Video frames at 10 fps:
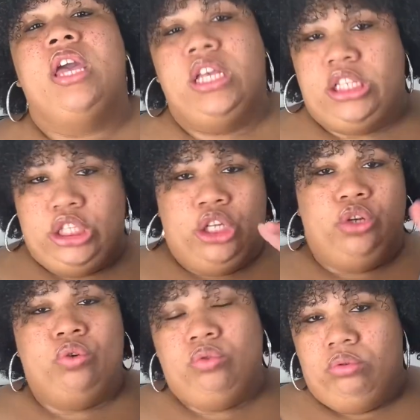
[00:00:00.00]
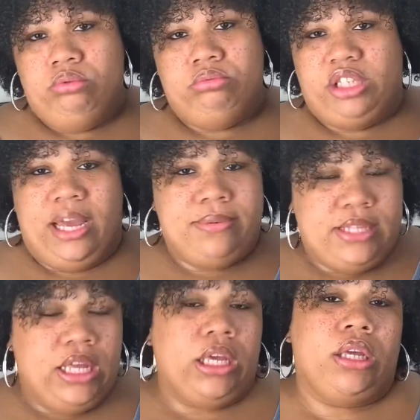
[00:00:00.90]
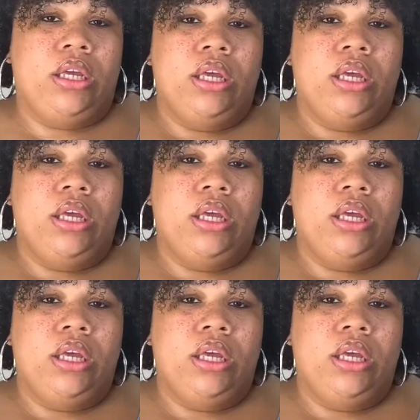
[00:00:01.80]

It's his little chapstick,